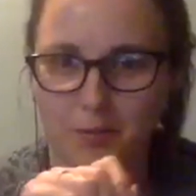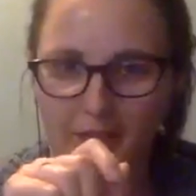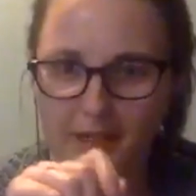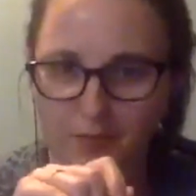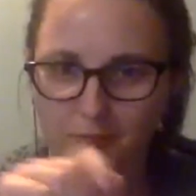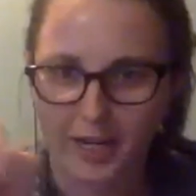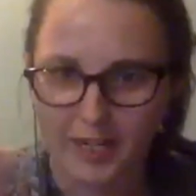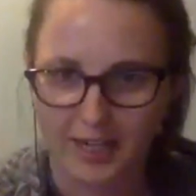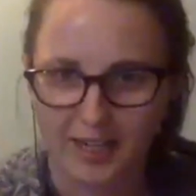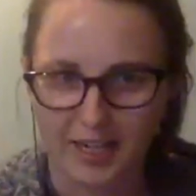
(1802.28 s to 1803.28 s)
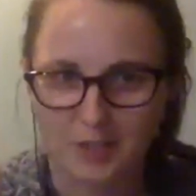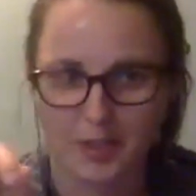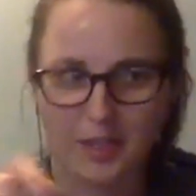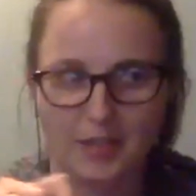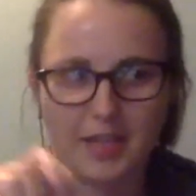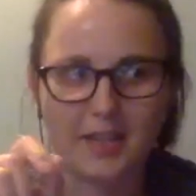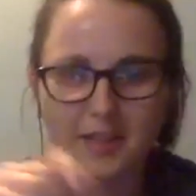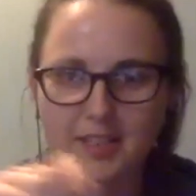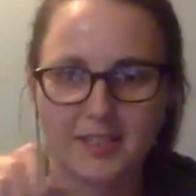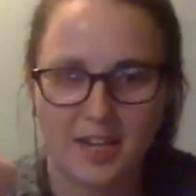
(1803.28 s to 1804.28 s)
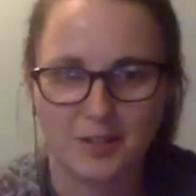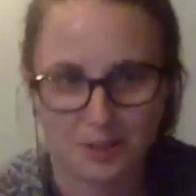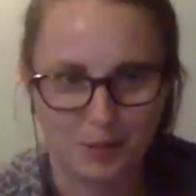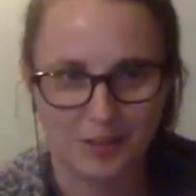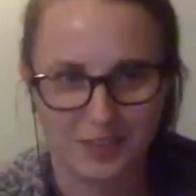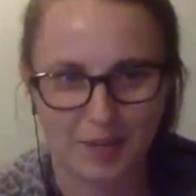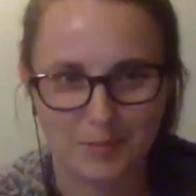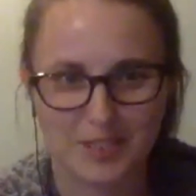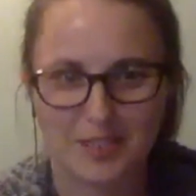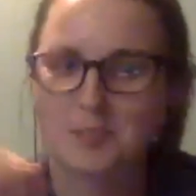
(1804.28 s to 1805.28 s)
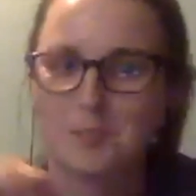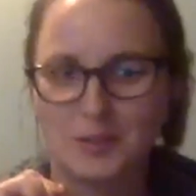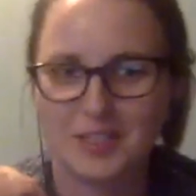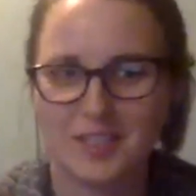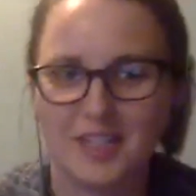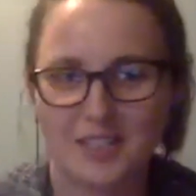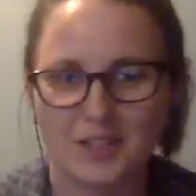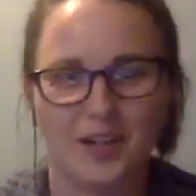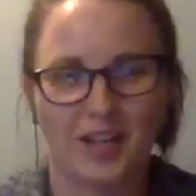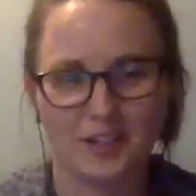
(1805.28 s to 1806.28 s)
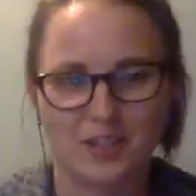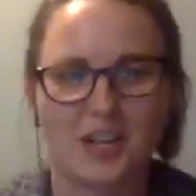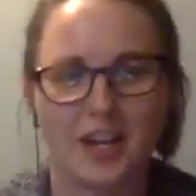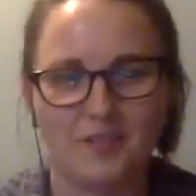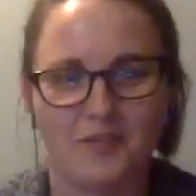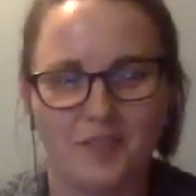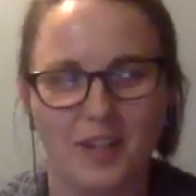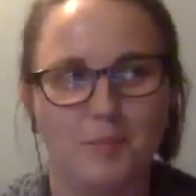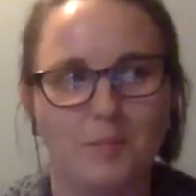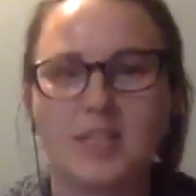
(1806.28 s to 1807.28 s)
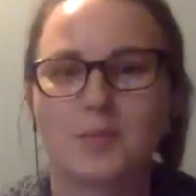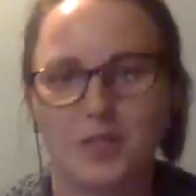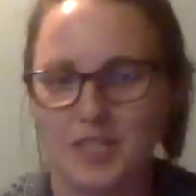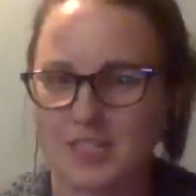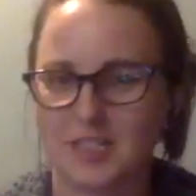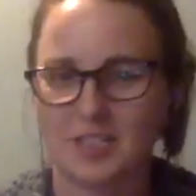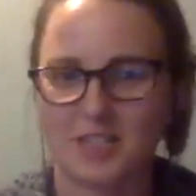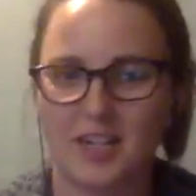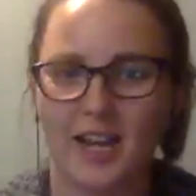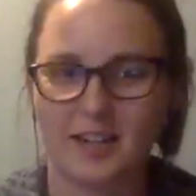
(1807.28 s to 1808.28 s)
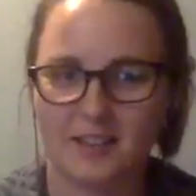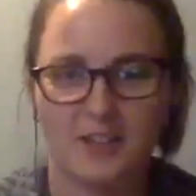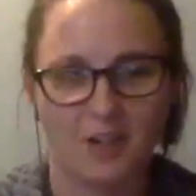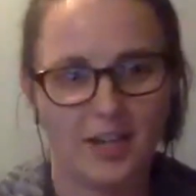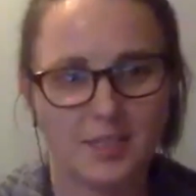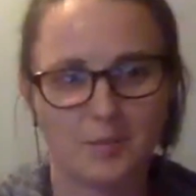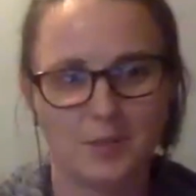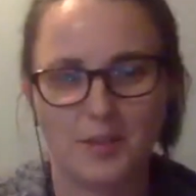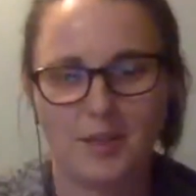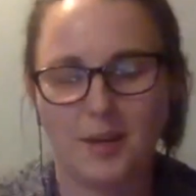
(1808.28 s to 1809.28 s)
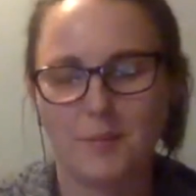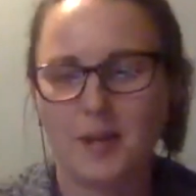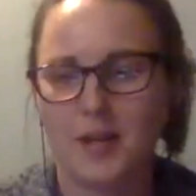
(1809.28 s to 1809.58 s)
like write in next to it and say, this is now Sibaldiopsis potentilla. And so I could kind of like much more easily connect the dots between them.